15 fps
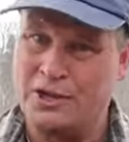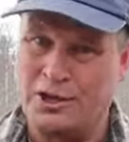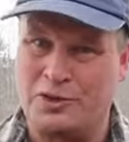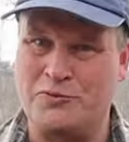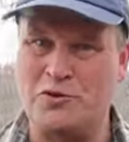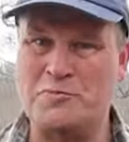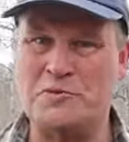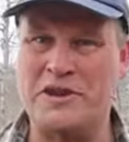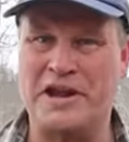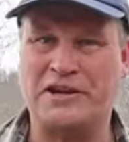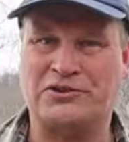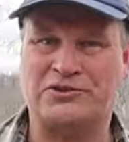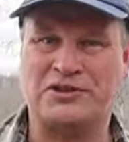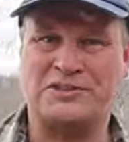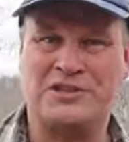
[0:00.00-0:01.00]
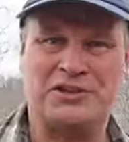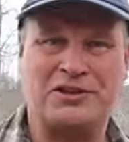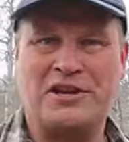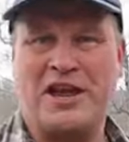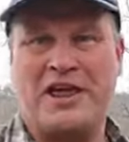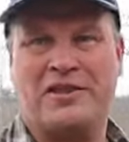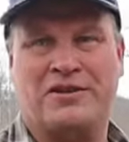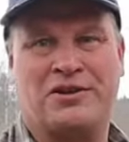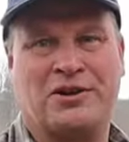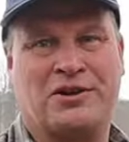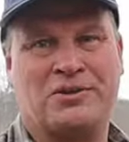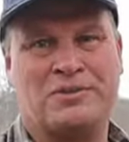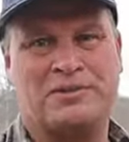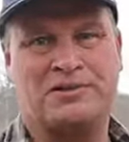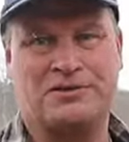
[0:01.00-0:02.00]
It would be interesting at the end of the
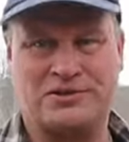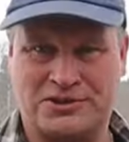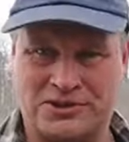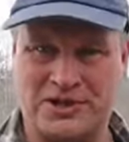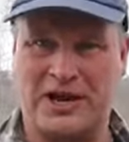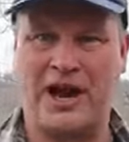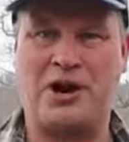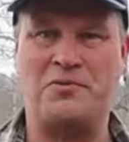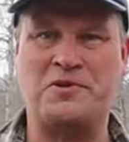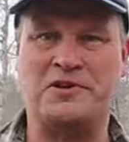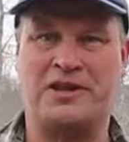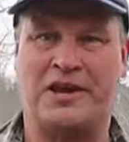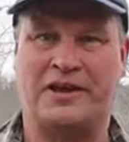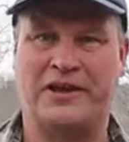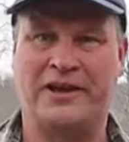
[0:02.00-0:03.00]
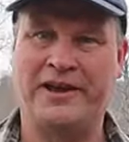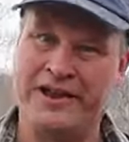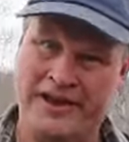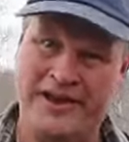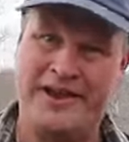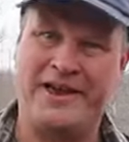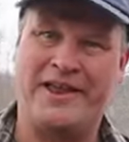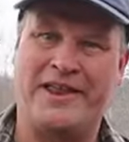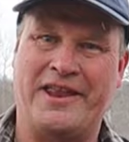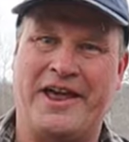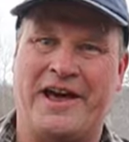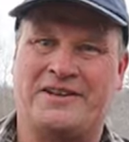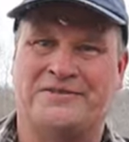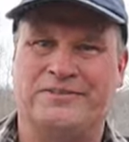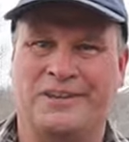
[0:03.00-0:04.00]
cook to see how we did.
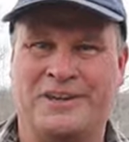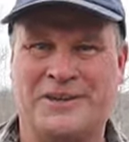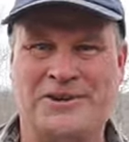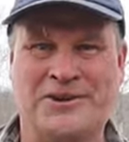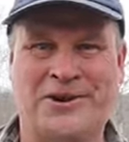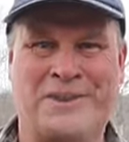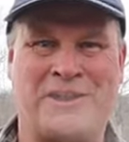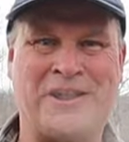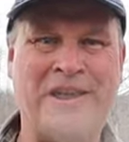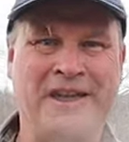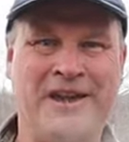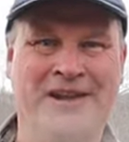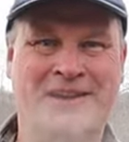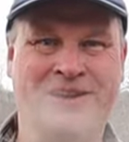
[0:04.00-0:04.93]
That's really nerdy.